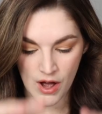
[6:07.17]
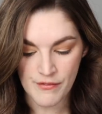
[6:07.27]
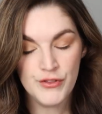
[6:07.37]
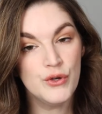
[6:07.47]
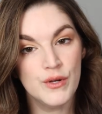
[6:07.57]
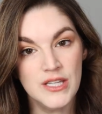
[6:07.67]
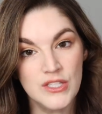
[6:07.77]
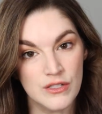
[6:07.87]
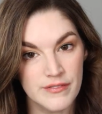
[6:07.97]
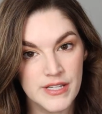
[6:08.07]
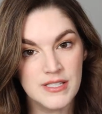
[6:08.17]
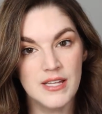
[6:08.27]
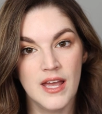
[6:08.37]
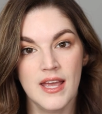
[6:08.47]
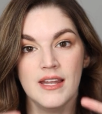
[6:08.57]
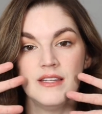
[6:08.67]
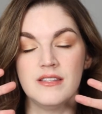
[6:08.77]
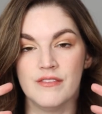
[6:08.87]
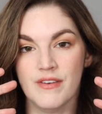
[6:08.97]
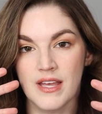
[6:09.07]
off of the green surface and
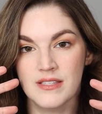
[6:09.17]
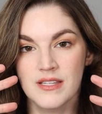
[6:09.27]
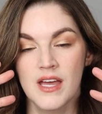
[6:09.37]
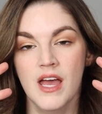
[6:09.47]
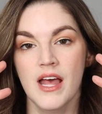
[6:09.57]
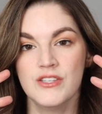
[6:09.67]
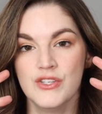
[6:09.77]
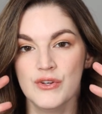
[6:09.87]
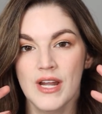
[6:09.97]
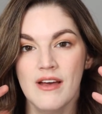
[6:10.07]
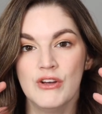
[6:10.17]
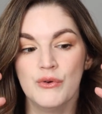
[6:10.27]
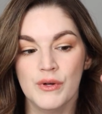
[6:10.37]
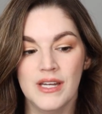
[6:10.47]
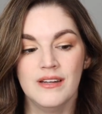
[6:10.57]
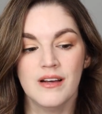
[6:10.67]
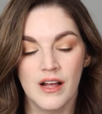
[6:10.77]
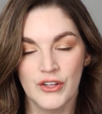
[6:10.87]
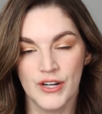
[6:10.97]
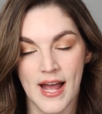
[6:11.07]
into the face. And so you're gonna have a green
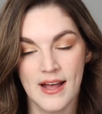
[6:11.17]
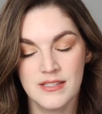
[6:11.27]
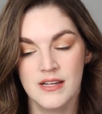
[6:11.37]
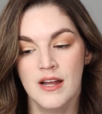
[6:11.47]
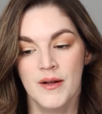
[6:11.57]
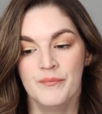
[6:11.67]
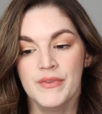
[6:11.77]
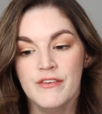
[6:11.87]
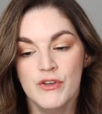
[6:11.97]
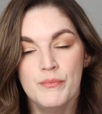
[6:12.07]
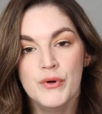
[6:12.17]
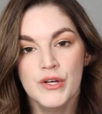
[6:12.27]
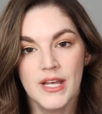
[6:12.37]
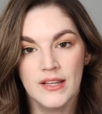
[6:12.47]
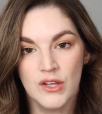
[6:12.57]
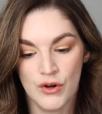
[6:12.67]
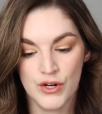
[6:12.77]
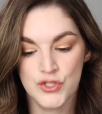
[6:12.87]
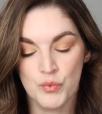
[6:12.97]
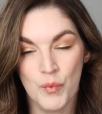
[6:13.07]
color cast. If you put a
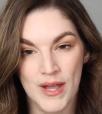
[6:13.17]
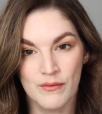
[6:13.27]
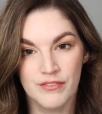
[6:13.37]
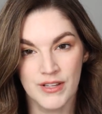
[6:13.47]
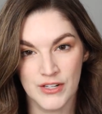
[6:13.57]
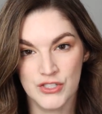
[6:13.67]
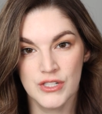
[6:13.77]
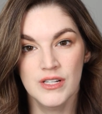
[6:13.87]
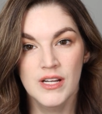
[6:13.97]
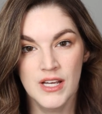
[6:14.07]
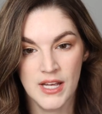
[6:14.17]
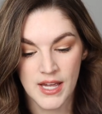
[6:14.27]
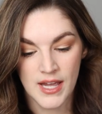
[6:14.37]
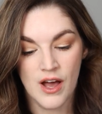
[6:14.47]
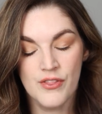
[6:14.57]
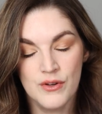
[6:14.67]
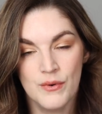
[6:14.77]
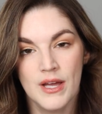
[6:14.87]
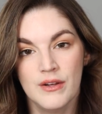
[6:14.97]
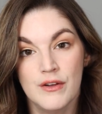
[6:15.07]
large white reflector on the
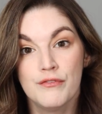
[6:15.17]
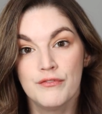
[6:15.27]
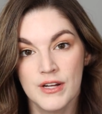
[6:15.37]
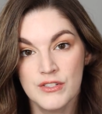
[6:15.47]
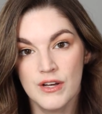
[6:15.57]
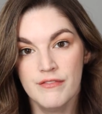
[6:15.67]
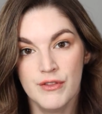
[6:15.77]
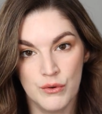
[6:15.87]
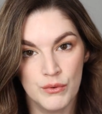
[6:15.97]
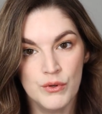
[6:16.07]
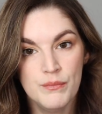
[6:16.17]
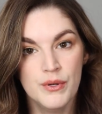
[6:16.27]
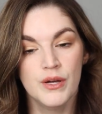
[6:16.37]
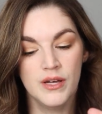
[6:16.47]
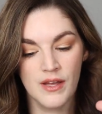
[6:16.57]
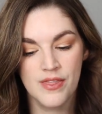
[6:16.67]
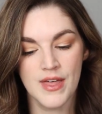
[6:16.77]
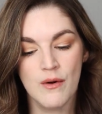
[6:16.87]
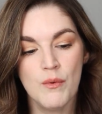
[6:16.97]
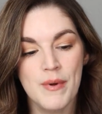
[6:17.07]
ground in front of the group,
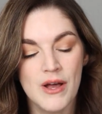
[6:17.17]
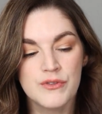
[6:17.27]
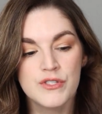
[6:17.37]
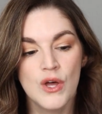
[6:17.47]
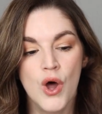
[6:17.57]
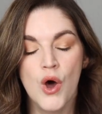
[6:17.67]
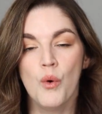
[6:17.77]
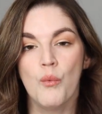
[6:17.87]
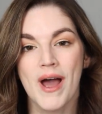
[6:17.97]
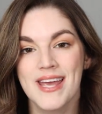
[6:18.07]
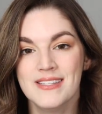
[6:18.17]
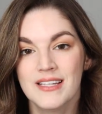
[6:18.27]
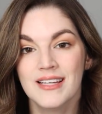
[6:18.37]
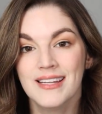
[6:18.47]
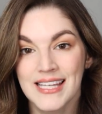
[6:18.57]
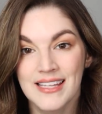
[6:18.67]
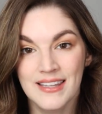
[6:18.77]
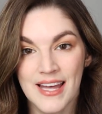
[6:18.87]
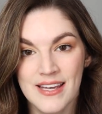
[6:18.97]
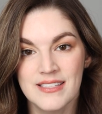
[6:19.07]
that will bounce white
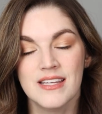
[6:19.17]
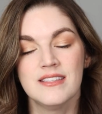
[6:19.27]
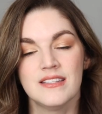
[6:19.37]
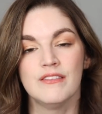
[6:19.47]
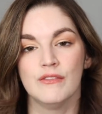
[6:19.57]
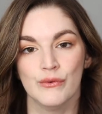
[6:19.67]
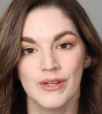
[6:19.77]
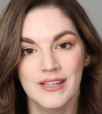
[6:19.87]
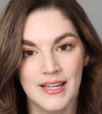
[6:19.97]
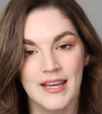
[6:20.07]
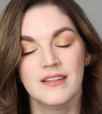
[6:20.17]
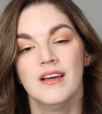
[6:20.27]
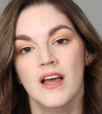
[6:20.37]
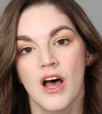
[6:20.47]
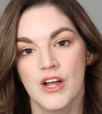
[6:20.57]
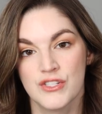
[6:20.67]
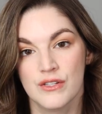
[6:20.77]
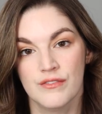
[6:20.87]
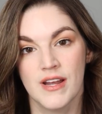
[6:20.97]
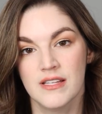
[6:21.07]
clean light instead of green light onto
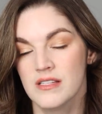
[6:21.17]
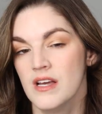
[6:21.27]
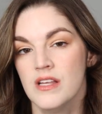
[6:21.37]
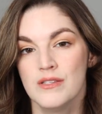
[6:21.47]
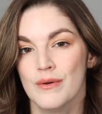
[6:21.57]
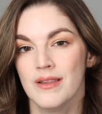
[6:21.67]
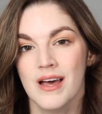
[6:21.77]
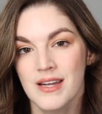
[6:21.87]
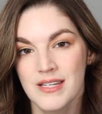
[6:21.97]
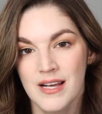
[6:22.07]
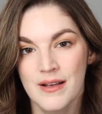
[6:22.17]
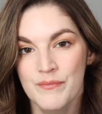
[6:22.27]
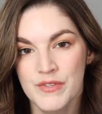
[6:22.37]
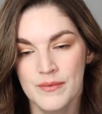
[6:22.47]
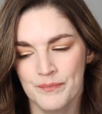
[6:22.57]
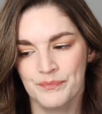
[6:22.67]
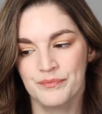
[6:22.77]
their face. So a lot of times